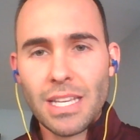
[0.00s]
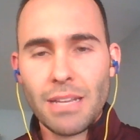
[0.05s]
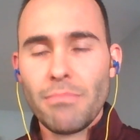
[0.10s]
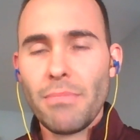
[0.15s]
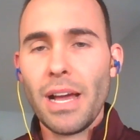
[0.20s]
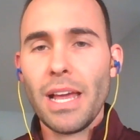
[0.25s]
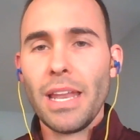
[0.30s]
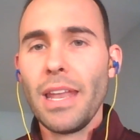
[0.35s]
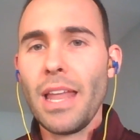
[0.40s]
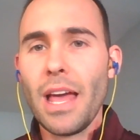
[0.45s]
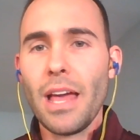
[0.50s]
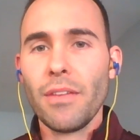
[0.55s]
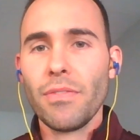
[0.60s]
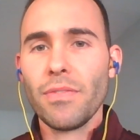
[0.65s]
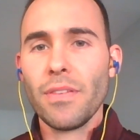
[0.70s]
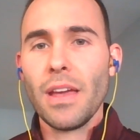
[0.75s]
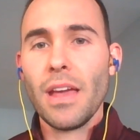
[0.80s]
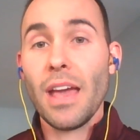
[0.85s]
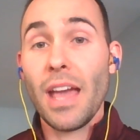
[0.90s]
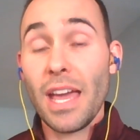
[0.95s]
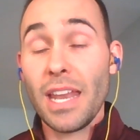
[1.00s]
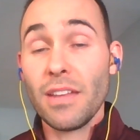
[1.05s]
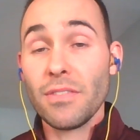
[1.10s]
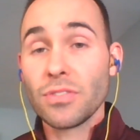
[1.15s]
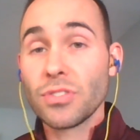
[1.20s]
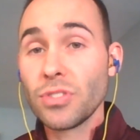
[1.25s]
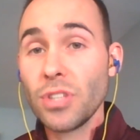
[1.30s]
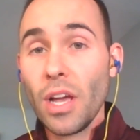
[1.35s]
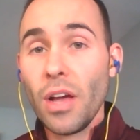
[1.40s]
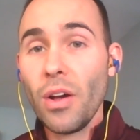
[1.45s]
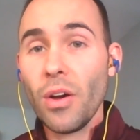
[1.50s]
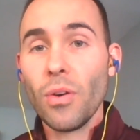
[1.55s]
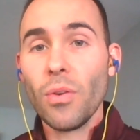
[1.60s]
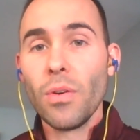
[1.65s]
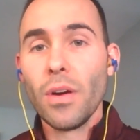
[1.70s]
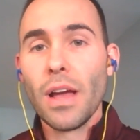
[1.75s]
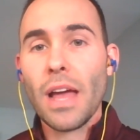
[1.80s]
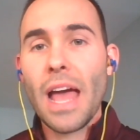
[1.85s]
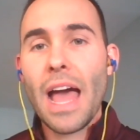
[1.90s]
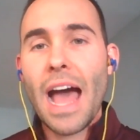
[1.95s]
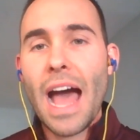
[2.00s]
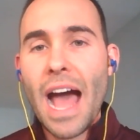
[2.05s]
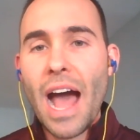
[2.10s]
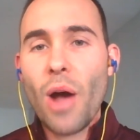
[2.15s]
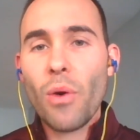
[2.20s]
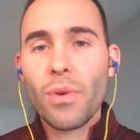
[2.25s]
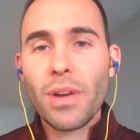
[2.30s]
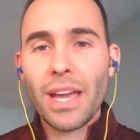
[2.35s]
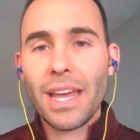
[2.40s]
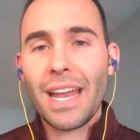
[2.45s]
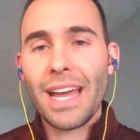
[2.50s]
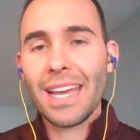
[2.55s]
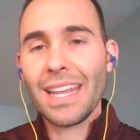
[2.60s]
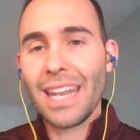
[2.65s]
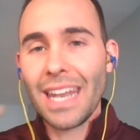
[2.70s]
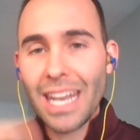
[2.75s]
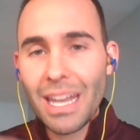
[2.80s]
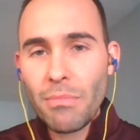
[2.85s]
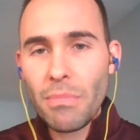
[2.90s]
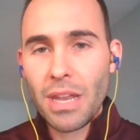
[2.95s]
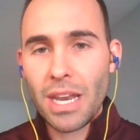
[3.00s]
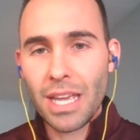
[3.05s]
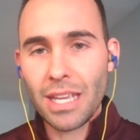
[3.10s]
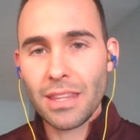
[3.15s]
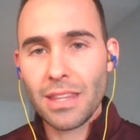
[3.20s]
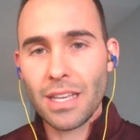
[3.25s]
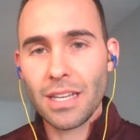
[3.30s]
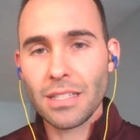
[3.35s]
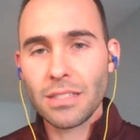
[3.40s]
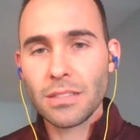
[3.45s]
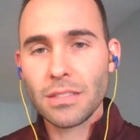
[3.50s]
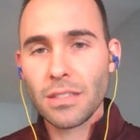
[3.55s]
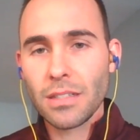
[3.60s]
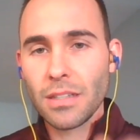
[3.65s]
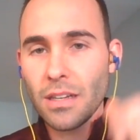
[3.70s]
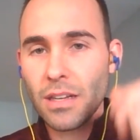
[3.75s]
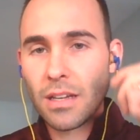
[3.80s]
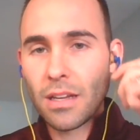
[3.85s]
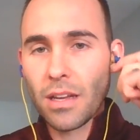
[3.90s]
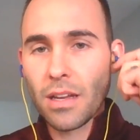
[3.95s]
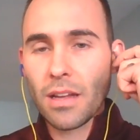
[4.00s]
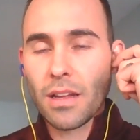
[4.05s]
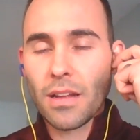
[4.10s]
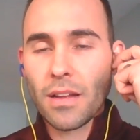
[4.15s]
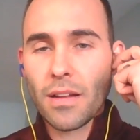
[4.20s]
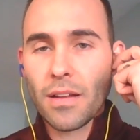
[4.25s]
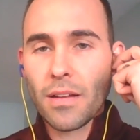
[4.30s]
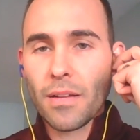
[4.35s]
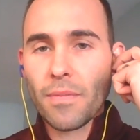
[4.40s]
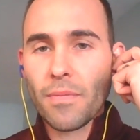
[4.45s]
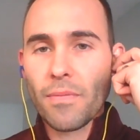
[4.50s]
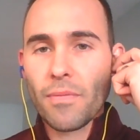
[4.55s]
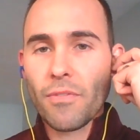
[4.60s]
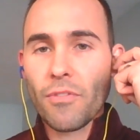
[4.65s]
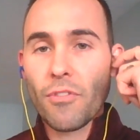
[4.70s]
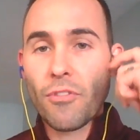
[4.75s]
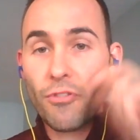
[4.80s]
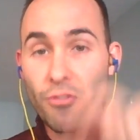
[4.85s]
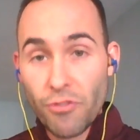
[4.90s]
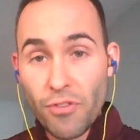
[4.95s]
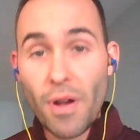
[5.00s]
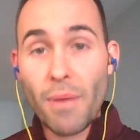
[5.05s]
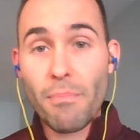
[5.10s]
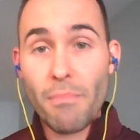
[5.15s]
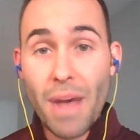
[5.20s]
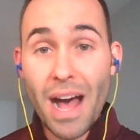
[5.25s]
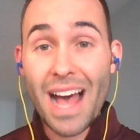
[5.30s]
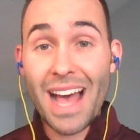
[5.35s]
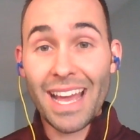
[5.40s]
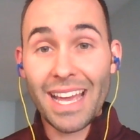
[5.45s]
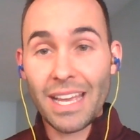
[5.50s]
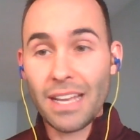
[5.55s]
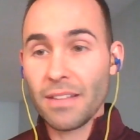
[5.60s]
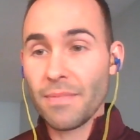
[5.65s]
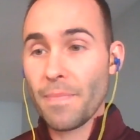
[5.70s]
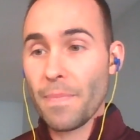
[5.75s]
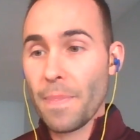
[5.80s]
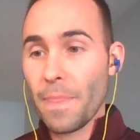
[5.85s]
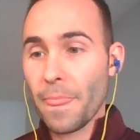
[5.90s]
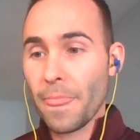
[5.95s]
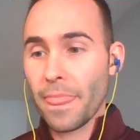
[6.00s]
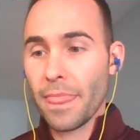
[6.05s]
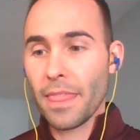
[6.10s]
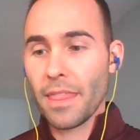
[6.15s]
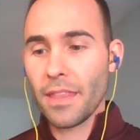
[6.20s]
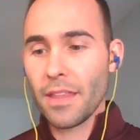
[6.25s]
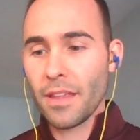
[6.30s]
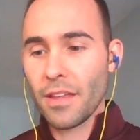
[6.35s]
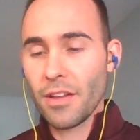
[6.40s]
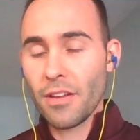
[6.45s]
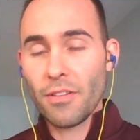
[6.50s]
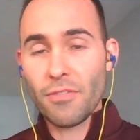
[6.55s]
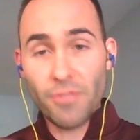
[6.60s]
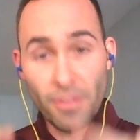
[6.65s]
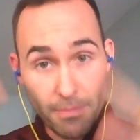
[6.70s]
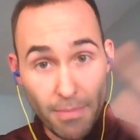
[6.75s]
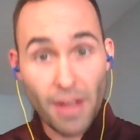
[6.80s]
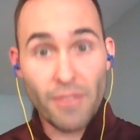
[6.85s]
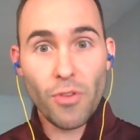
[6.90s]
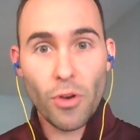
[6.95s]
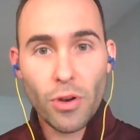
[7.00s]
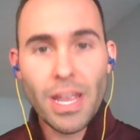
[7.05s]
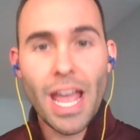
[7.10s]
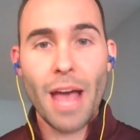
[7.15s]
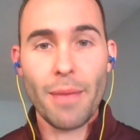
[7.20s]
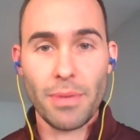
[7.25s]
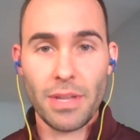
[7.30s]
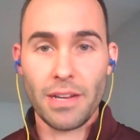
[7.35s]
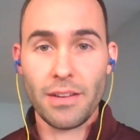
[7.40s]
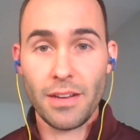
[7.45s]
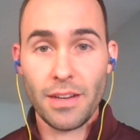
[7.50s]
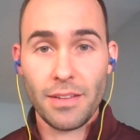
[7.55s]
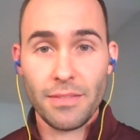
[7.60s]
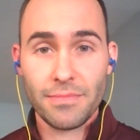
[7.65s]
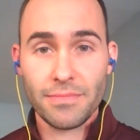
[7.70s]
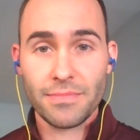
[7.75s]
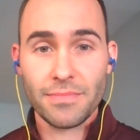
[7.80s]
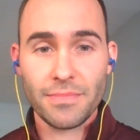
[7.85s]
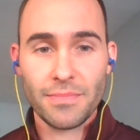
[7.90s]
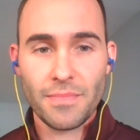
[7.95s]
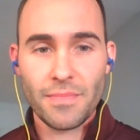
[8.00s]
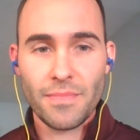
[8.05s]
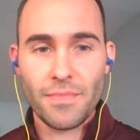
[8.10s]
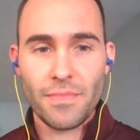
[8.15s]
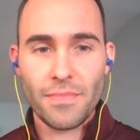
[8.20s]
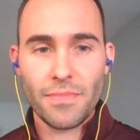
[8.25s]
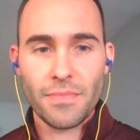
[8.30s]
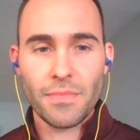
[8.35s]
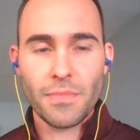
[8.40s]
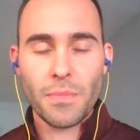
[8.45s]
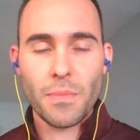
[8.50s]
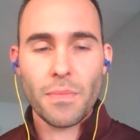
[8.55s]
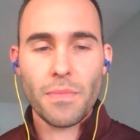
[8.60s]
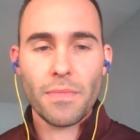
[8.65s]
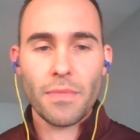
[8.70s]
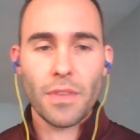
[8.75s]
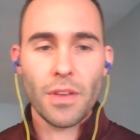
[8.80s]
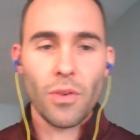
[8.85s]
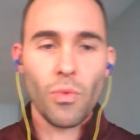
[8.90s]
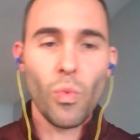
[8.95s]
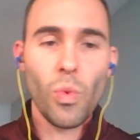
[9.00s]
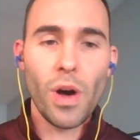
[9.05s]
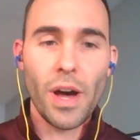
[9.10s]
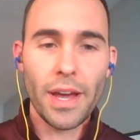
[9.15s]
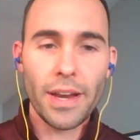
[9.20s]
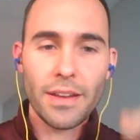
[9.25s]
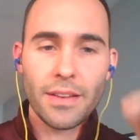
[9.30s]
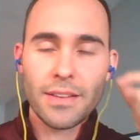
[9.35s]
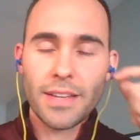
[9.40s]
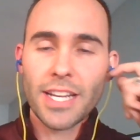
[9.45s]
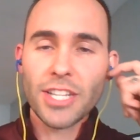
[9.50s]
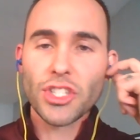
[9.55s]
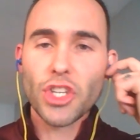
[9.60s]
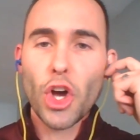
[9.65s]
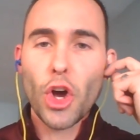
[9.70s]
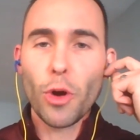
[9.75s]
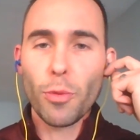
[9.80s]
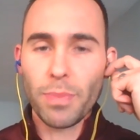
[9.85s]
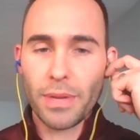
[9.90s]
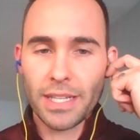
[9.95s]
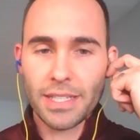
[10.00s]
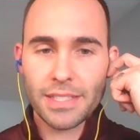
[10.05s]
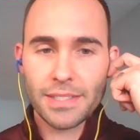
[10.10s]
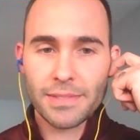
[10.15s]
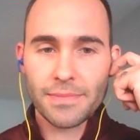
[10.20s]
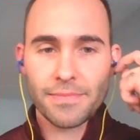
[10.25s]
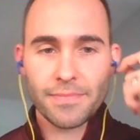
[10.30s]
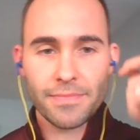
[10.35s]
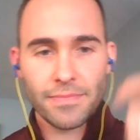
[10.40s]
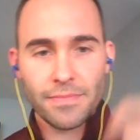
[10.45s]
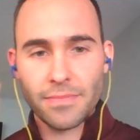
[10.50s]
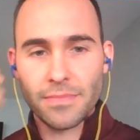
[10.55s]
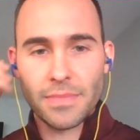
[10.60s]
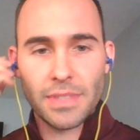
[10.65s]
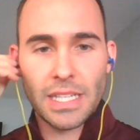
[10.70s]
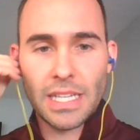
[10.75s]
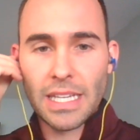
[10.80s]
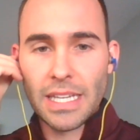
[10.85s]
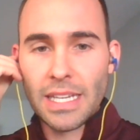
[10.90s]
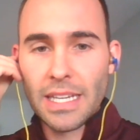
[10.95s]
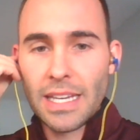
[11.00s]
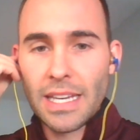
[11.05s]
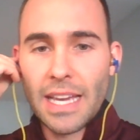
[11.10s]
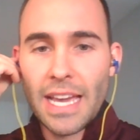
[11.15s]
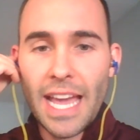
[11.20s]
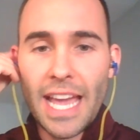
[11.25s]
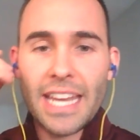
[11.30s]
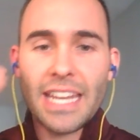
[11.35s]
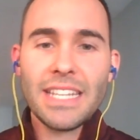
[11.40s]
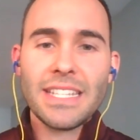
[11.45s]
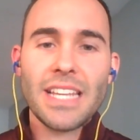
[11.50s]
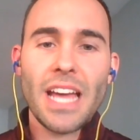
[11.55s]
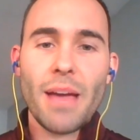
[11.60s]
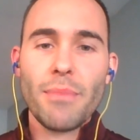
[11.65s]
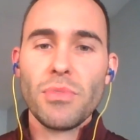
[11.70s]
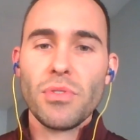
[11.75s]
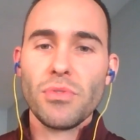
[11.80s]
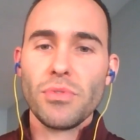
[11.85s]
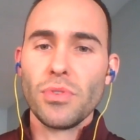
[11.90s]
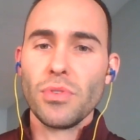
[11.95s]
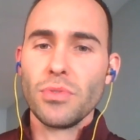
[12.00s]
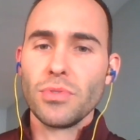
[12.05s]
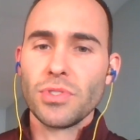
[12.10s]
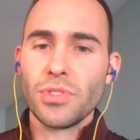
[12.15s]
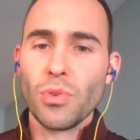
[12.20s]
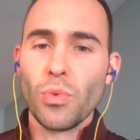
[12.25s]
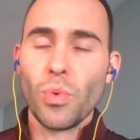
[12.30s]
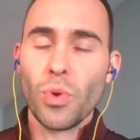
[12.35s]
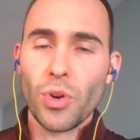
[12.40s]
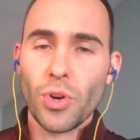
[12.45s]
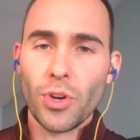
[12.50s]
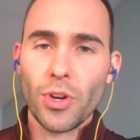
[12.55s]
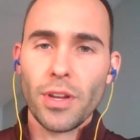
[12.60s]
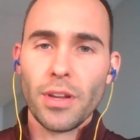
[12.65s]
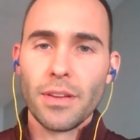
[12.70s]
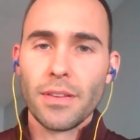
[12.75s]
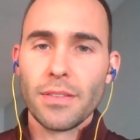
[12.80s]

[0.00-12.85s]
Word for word: in my life? And if so, how can I eliminate this from my vocabulary? 1, it's hopeless. Anytime you use the word